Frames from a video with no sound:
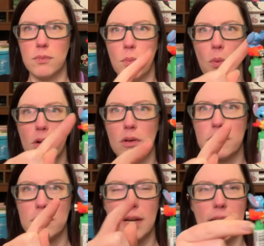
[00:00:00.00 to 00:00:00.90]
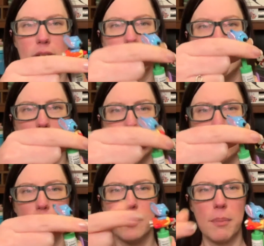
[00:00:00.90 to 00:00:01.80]
whirls around and like
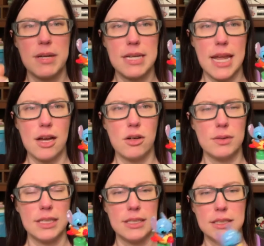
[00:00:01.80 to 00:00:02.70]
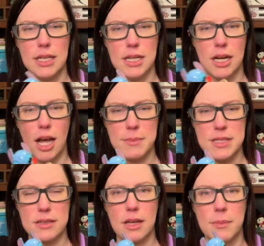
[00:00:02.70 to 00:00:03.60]
goes up and down, and
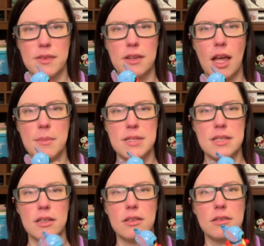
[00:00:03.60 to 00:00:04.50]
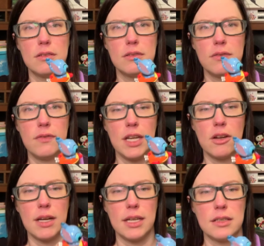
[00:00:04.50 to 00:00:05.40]
I'm still
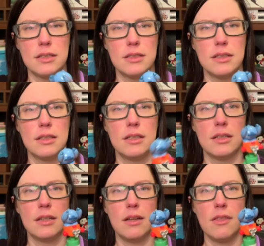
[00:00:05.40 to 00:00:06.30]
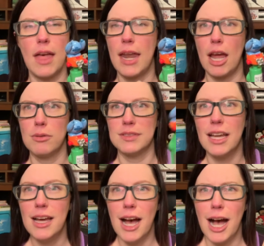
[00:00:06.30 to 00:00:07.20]
figuring that out.
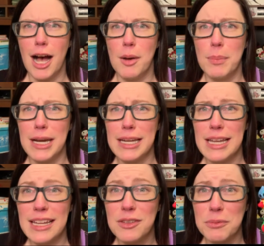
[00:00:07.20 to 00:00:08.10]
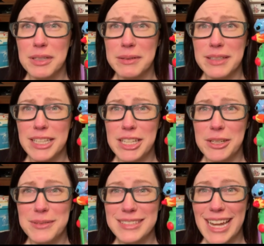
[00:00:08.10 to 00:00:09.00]
But it's really, really
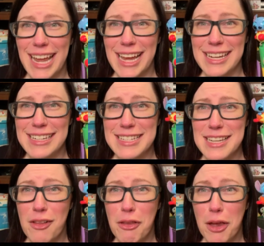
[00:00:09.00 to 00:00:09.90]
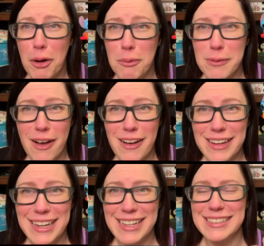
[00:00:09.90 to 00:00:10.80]
cute, and he's in a little
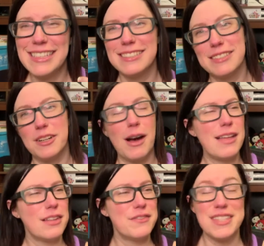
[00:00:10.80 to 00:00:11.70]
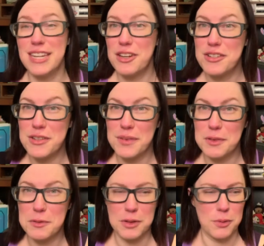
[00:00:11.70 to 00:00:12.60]
rocket. So I love Stitch, so this
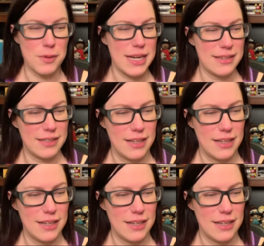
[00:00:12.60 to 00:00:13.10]
was a great